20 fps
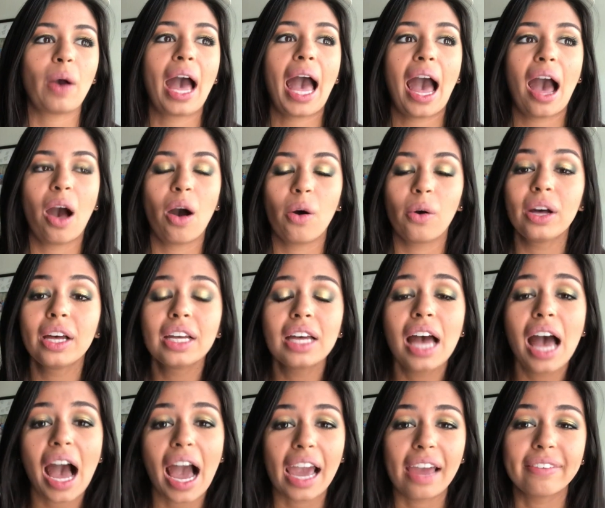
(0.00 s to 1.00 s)
how
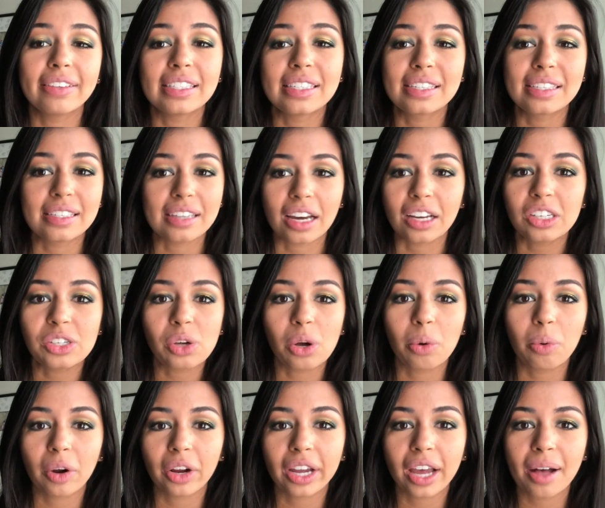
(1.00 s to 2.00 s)
I even stuck to
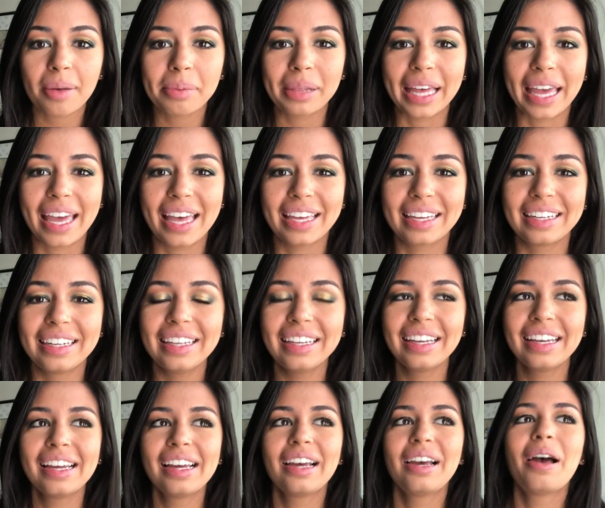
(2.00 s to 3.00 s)
a workout plan.
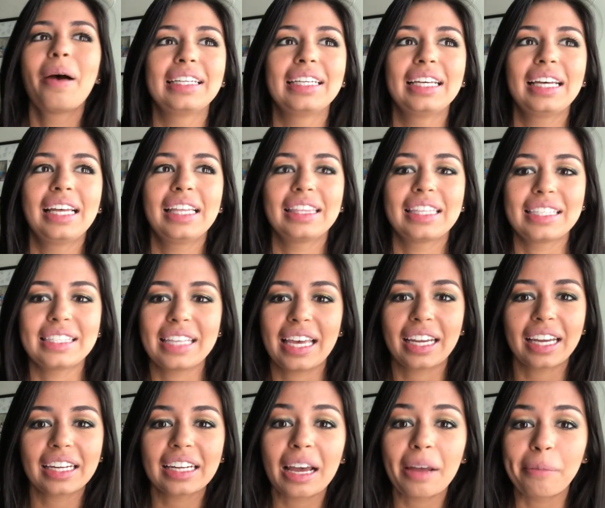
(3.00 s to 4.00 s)
The
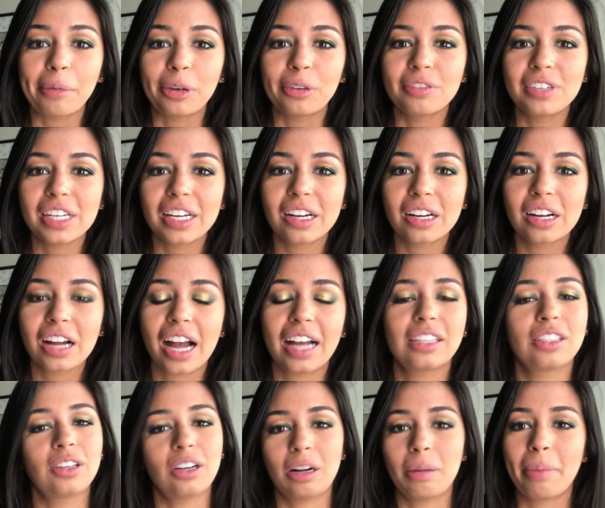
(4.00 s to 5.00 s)
second I moved here,
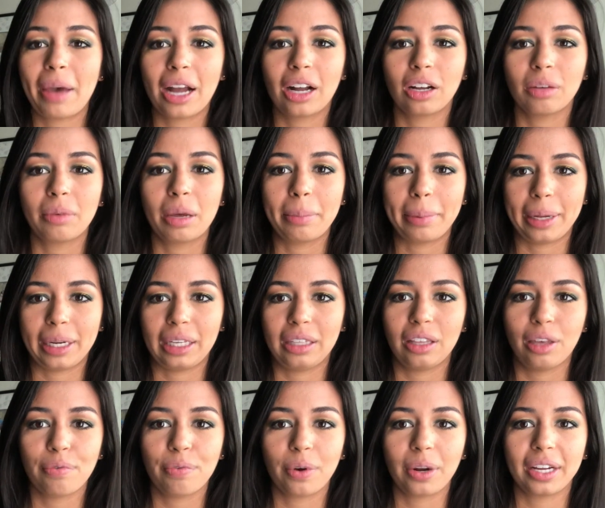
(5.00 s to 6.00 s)
I started back on my Body
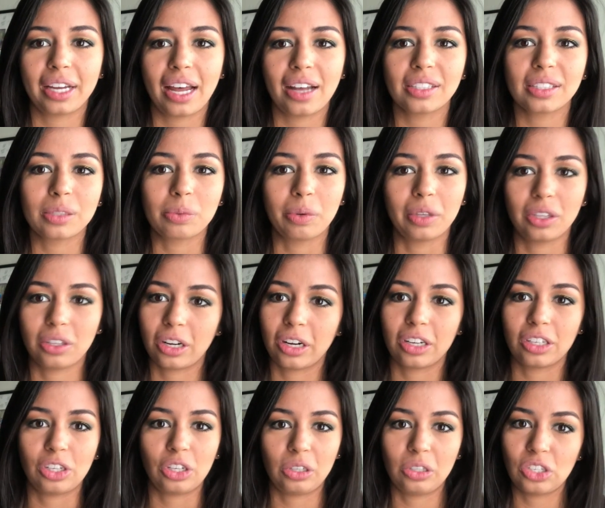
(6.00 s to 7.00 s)
Love workouts with
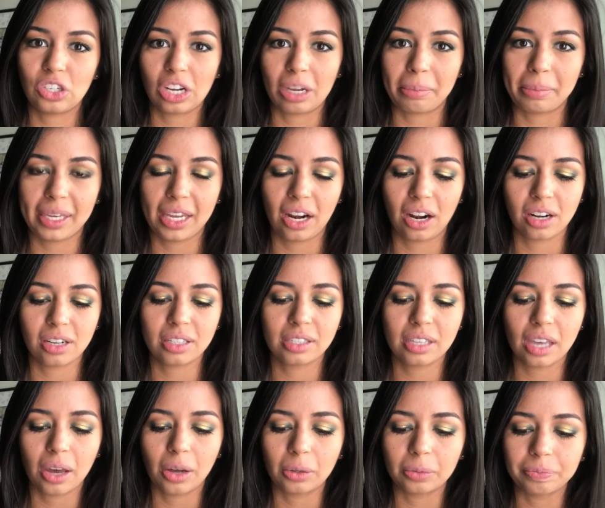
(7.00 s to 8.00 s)
our new gym here.
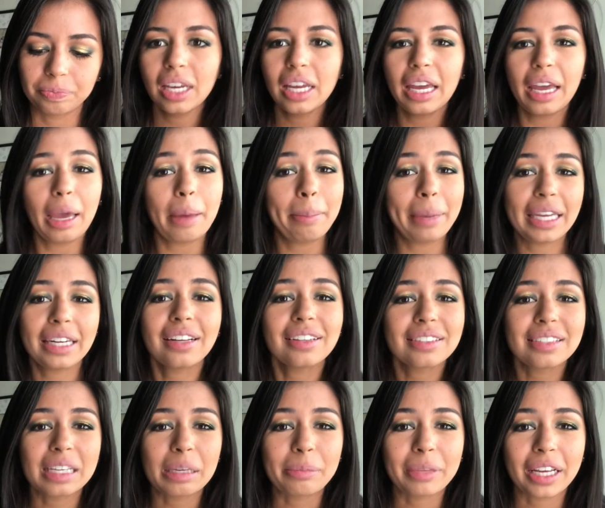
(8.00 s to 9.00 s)
So it may
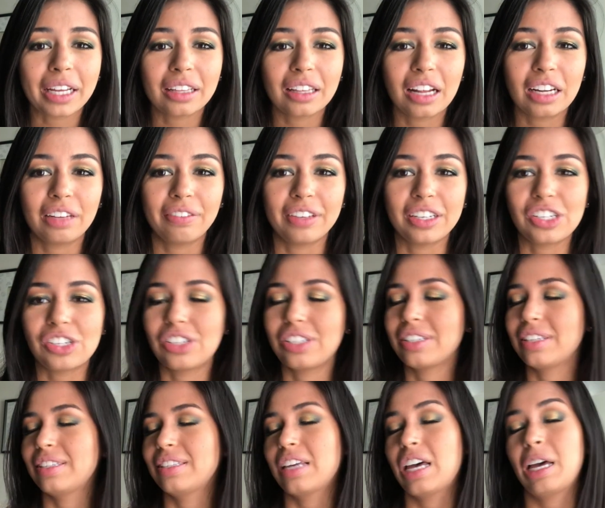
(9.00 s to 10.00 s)
not seem like a lot of inches
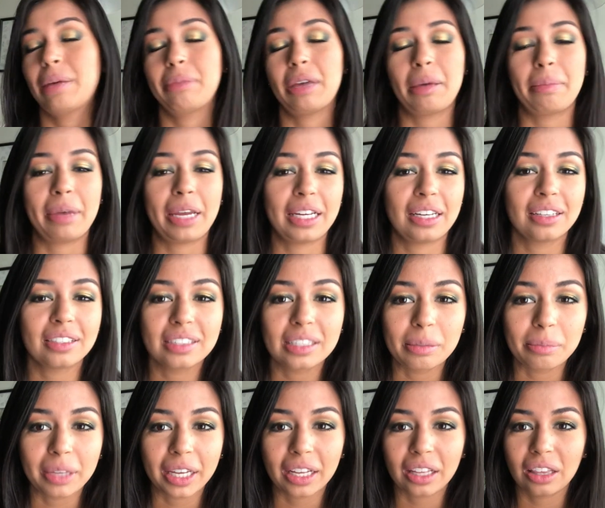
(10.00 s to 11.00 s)
to some, it may not
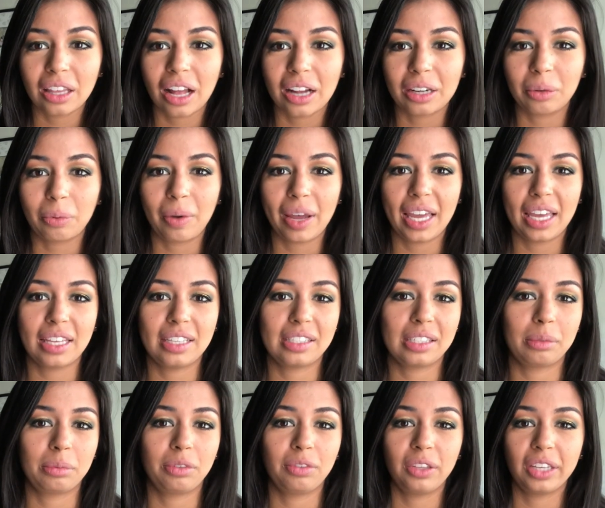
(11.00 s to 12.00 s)
seem like a lot of weight.
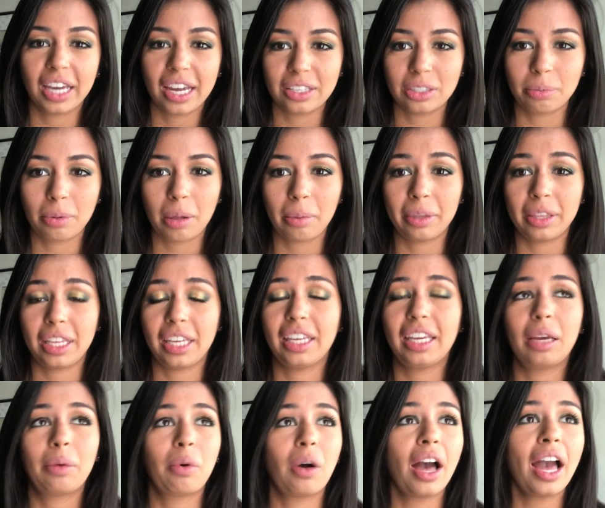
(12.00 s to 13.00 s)
Some of you guys are probably
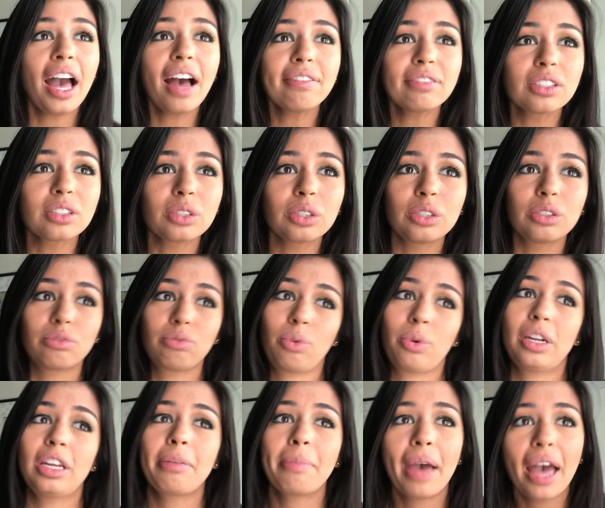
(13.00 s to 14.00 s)
thinking, well, I have to lose
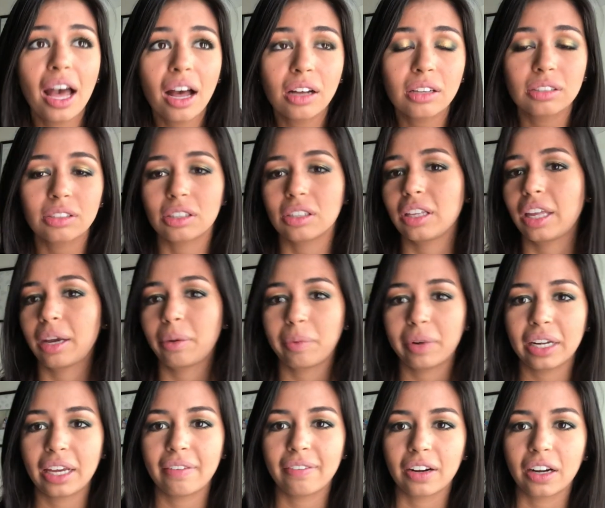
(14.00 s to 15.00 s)
40 pounds or like
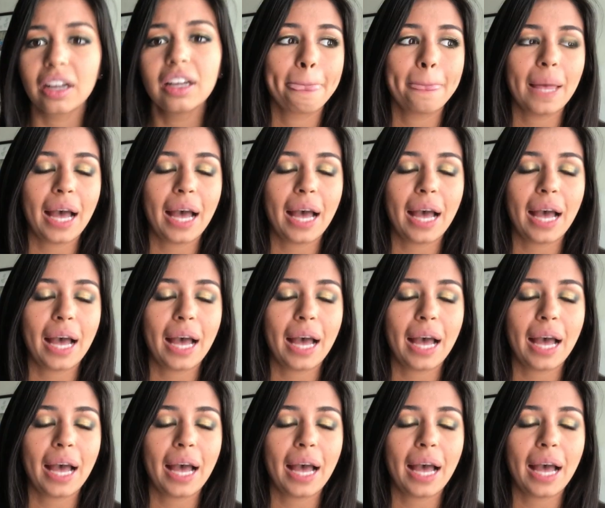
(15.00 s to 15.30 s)
whatever.